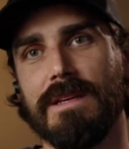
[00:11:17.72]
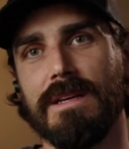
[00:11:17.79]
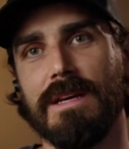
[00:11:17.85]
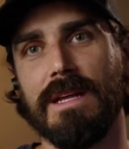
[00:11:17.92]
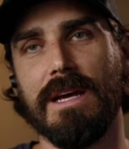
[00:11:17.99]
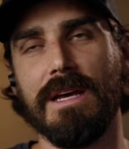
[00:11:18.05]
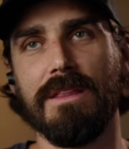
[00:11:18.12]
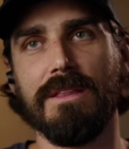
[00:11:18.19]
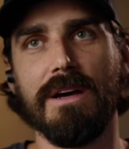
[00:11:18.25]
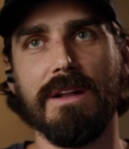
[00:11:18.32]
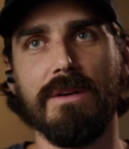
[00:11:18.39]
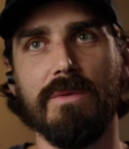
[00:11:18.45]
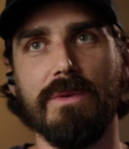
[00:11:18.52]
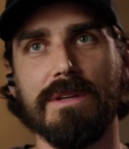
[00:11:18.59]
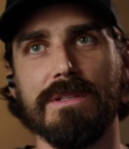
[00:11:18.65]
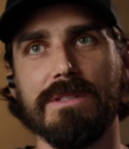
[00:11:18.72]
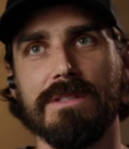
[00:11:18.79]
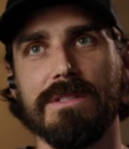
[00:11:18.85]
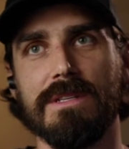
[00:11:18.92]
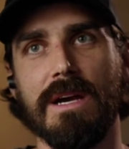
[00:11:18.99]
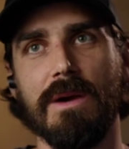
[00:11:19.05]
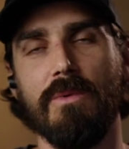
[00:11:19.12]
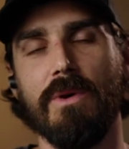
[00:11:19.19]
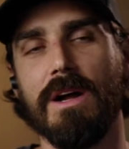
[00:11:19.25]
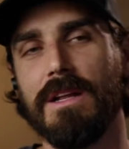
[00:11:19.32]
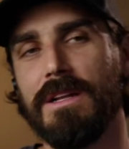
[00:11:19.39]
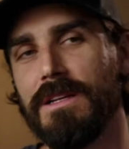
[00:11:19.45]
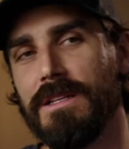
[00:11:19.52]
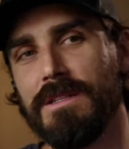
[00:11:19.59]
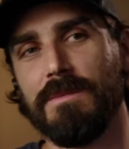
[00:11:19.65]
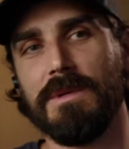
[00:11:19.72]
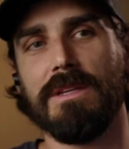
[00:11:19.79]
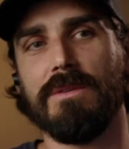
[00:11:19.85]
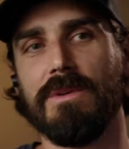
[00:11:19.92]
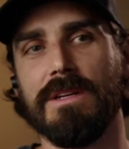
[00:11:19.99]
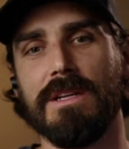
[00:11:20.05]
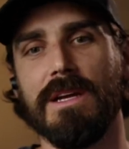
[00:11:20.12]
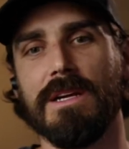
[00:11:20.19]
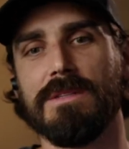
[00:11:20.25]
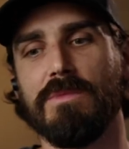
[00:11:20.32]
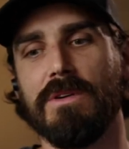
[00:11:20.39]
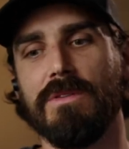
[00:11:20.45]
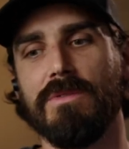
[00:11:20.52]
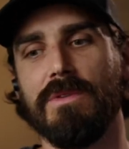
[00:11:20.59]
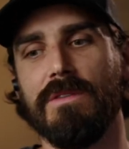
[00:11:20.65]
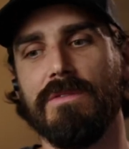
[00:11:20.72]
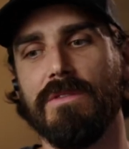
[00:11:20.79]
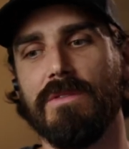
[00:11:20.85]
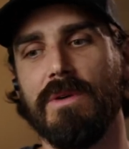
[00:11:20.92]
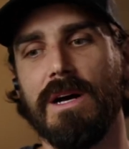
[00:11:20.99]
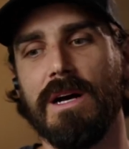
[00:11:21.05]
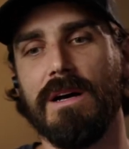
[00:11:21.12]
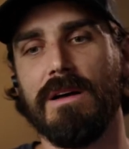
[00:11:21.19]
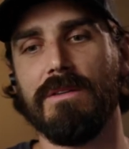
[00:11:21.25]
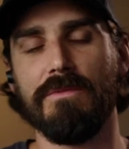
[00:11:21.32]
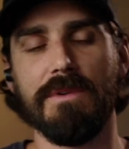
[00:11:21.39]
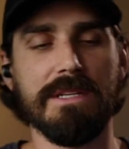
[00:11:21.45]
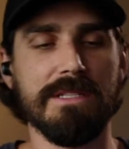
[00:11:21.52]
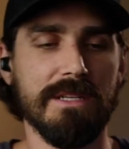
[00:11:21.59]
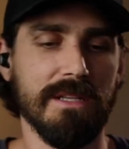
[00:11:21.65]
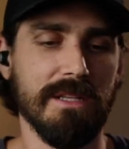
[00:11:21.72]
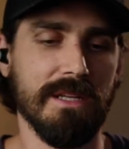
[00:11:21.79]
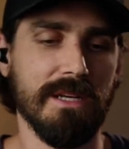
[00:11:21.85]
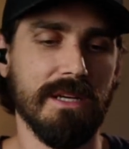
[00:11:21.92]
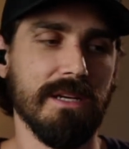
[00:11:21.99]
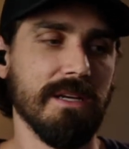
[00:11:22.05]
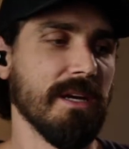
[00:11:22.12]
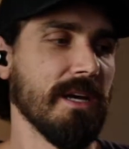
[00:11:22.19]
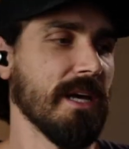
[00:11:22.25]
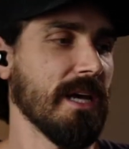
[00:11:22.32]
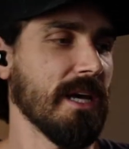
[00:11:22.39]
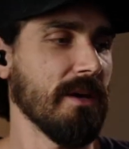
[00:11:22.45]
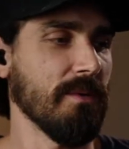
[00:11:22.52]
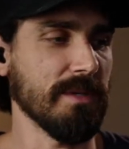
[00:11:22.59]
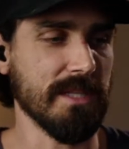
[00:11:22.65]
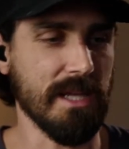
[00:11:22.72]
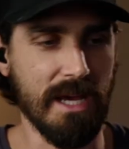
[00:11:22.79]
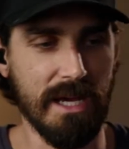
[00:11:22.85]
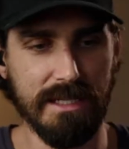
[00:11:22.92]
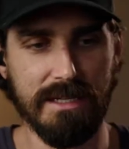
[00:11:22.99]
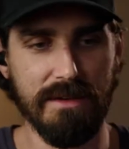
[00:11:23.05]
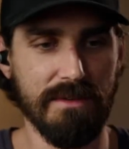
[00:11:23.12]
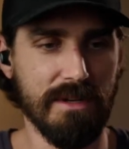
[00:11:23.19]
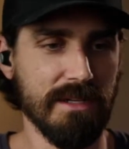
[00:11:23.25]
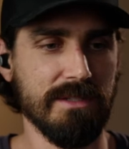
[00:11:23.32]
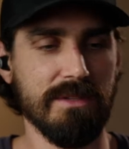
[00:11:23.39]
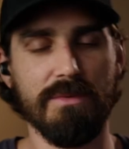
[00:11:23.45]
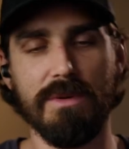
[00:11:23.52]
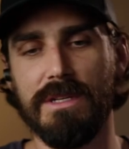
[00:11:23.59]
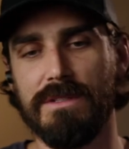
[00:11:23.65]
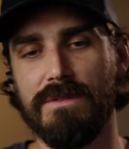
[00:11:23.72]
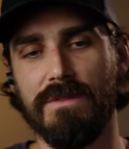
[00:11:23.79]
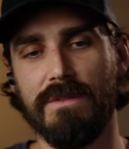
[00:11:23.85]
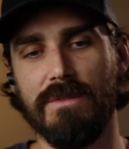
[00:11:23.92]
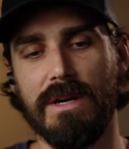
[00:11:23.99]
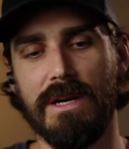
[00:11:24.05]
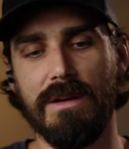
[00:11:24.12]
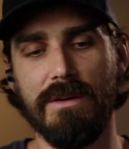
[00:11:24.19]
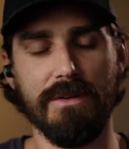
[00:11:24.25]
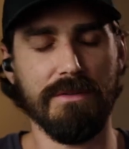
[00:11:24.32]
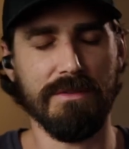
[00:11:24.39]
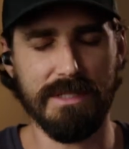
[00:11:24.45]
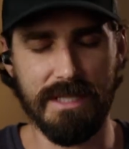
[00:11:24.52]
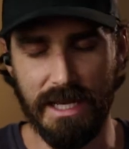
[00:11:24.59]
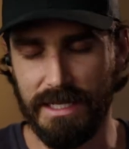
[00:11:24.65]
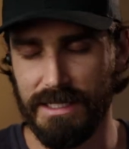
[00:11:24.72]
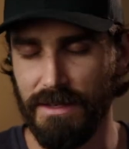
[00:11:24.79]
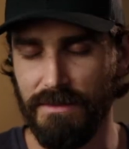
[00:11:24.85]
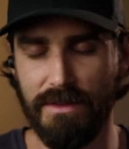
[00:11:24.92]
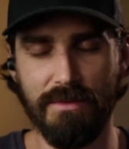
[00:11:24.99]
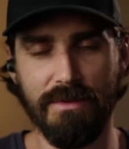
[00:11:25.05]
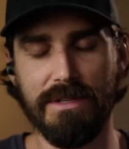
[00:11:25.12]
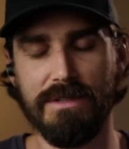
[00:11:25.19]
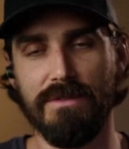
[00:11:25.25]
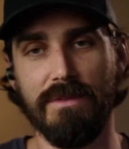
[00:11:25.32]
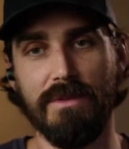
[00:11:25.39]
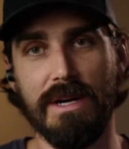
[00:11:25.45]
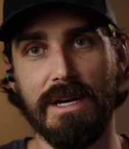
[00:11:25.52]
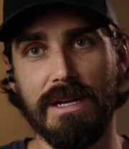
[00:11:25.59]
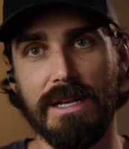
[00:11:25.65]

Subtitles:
I thought it exactly. was, I wanted it to be the 1DX Mark III for a while. Recently, it was the A7S3s for a while, or it was the A7 3s for a while.